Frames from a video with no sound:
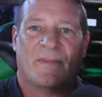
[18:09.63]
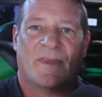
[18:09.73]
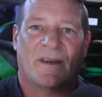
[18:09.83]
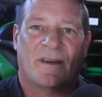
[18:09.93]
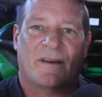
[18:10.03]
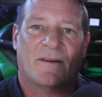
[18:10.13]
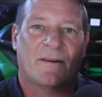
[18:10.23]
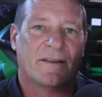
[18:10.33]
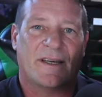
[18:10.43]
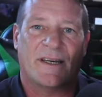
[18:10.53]
And
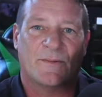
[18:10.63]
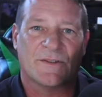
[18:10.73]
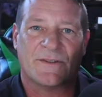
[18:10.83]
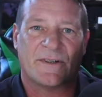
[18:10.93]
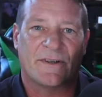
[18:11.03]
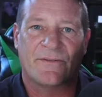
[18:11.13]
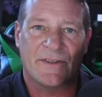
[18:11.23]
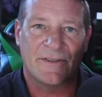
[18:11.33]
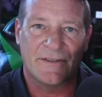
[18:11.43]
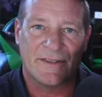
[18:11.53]
all the animals are
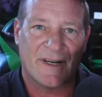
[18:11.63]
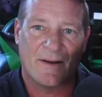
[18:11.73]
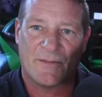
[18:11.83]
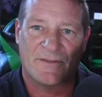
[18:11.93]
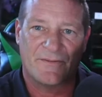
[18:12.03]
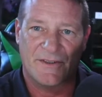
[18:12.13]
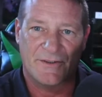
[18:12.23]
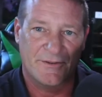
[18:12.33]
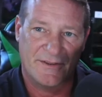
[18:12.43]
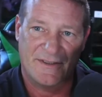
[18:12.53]
confused and I'm
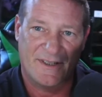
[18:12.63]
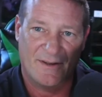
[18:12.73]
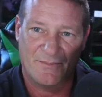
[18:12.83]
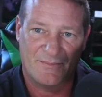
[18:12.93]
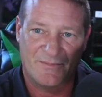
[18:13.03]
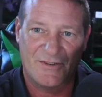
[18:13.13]
confused and I'm